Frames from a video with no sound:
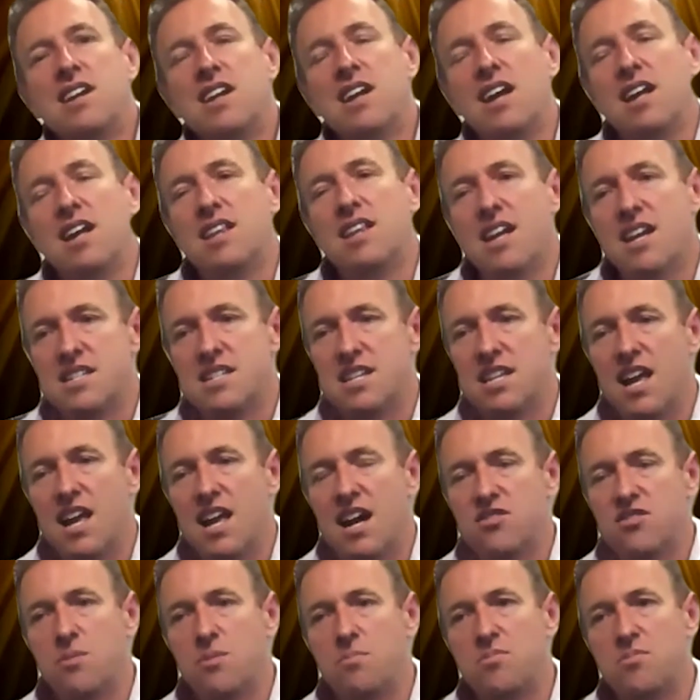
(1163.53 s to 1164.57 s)
And there's a
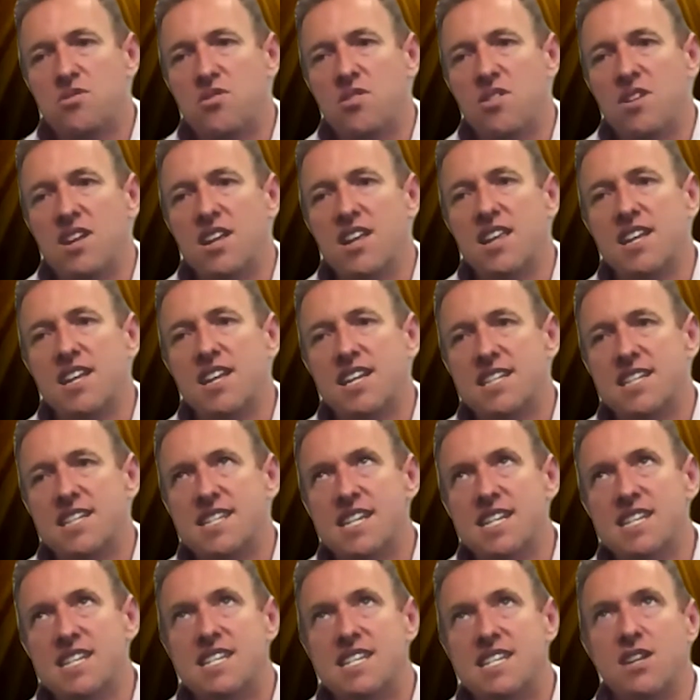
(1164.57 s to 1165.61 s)
large opportunity that
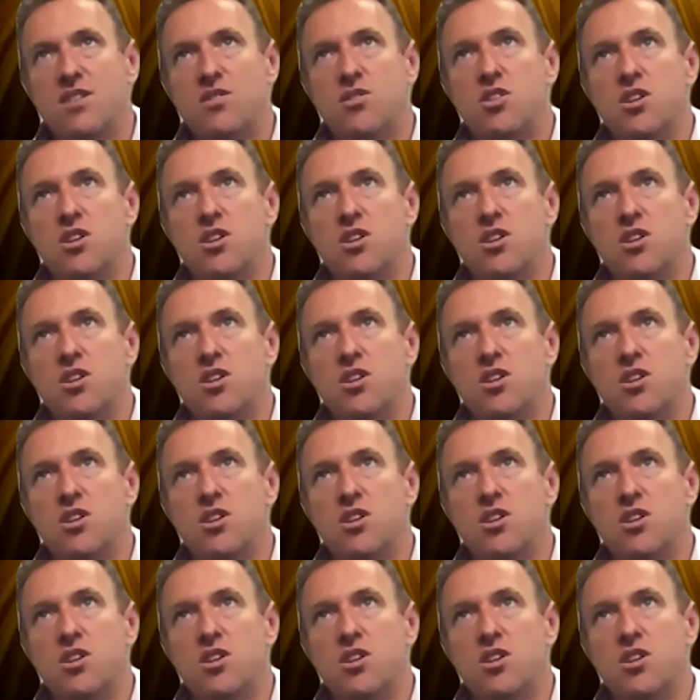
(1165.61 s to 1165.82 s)
exists in